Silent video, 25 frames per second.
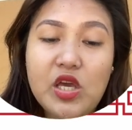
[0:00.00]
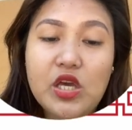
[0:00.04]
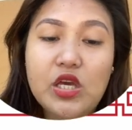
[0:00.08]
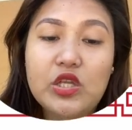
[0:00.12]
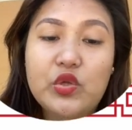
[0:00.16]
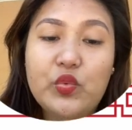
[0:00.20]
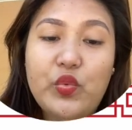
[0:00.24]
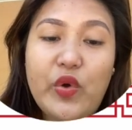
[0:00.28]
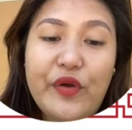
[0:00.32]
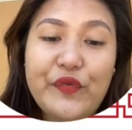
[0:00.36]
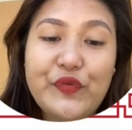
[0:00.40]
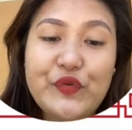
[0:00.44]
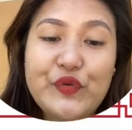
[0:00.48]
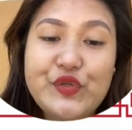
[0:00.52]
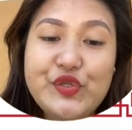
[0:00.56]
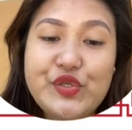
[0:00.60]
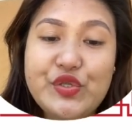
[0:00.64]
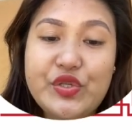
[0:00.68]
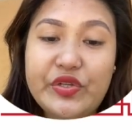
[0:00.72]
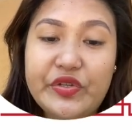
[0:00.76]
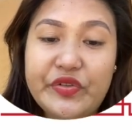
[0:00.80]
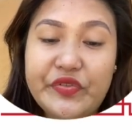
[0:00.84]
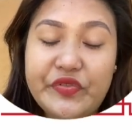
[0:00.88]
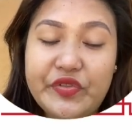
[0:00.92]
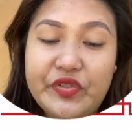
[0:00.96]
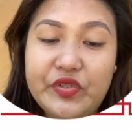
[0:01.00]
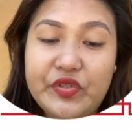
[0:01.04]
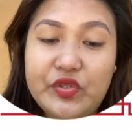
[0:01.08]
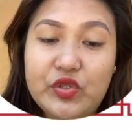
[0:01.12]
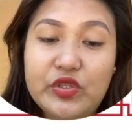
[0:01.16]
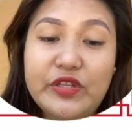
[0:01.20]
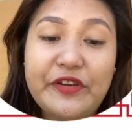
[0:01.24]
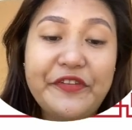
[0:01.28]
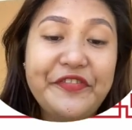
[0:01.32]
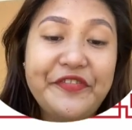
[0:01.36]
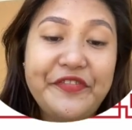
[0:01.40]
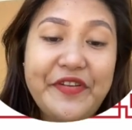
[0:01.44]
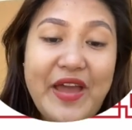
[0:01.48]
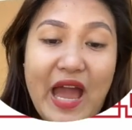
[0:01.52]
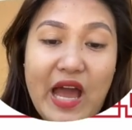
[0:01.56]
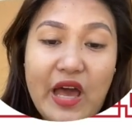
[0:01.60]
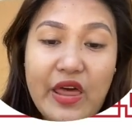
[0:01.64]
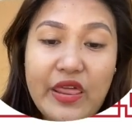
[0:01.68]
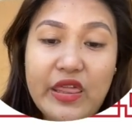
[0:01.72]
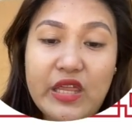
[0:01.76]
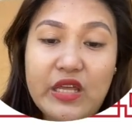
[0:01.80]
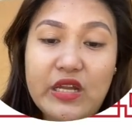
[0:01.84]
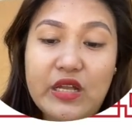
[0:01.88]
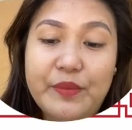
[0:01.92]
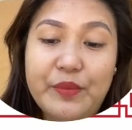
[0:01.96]
It refers to the fact
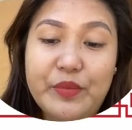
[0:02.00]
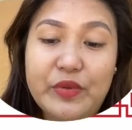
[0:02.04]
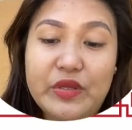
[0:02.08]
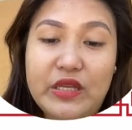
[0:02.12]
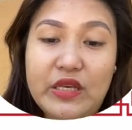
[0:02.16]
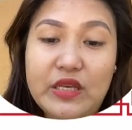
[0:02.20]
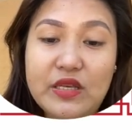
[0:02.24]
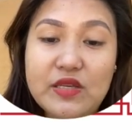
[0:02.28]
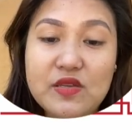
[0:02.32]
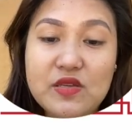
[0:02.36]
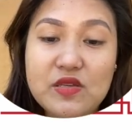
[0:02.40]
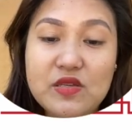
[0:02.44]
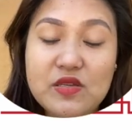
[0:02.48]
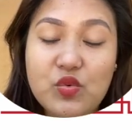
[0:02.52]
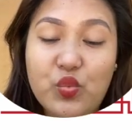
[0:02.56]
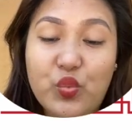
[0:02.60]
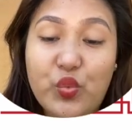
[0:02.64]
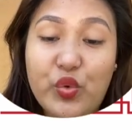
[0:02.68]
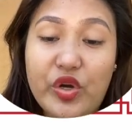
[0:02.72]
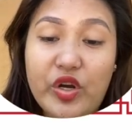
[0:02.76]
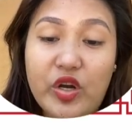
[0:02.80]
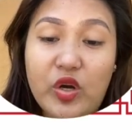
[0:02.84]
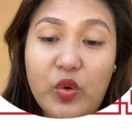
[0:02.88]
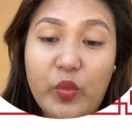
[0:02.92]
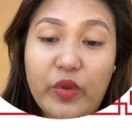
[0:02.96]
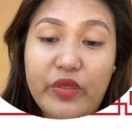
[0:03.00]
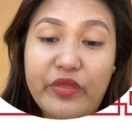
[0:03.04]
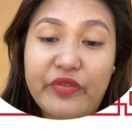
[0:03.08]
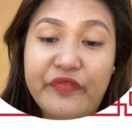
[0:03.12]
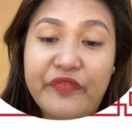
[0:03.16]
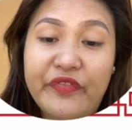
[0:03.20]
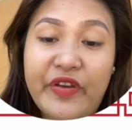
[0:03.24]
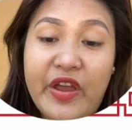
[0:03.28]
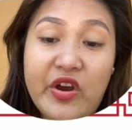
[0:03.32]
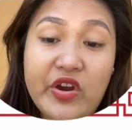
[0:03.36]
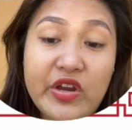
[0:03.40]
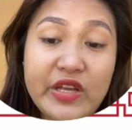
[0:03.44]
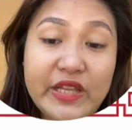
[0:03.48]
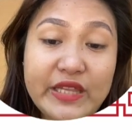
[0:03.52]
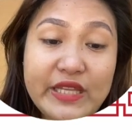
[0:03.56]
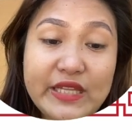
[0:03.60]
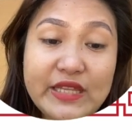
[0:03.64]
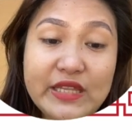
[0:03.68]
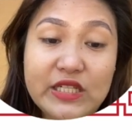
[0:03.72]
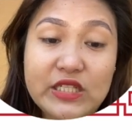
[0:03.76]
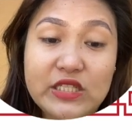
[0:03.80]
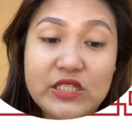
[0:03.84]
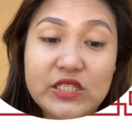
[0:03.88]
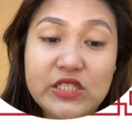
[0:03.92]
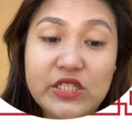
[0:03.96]
that a police work with very
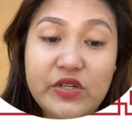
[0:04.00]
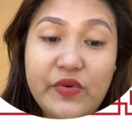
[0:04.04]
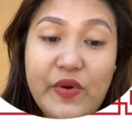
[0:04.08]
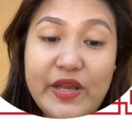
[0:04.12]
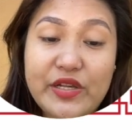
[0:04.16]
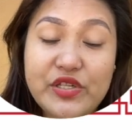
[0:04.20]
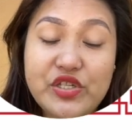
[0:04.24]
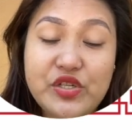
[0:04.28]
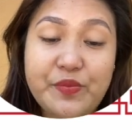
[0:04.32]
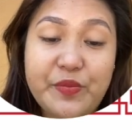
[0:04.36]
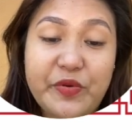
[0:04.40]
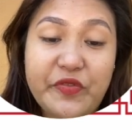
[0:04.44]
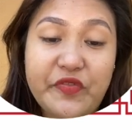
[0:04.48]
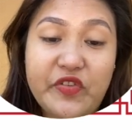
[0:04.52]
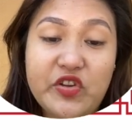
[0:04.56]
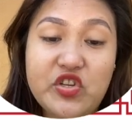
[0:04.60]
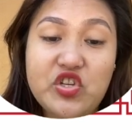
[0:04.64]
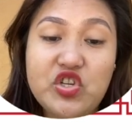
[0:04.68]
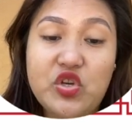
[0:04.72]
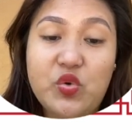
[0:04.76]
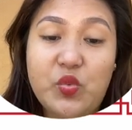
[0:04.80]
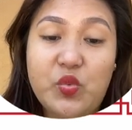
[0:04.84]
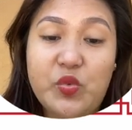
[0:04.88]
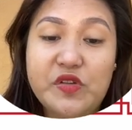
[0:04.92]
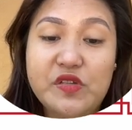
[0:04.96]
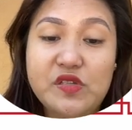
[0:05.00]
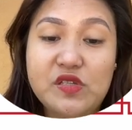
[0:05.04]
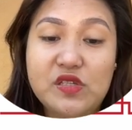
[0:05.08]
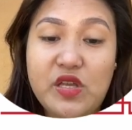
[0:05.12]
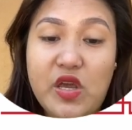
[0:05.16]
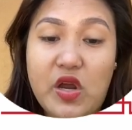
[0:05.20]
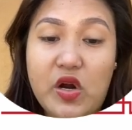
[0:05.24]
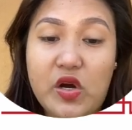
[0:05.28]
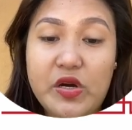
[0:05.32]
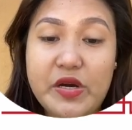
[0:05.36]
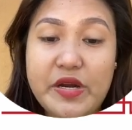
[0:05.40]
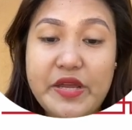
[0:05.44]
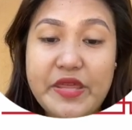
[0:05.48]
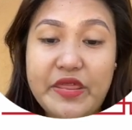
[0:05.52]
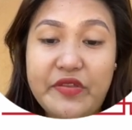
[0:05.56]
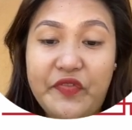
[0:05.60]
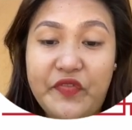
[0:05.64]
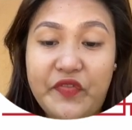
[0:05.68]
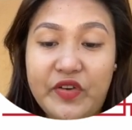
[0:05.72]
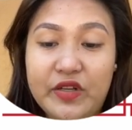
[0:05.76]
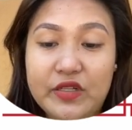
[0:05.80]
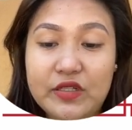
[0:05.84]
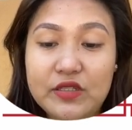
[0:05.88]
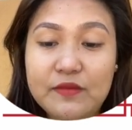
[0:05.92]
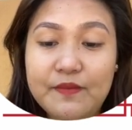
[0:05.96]
little direct supervision once they are in the
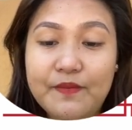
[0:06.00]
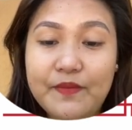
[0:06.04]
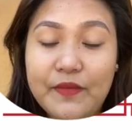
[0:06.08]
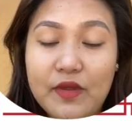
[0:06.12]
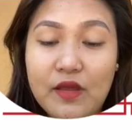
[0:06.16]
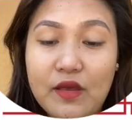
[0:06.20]
field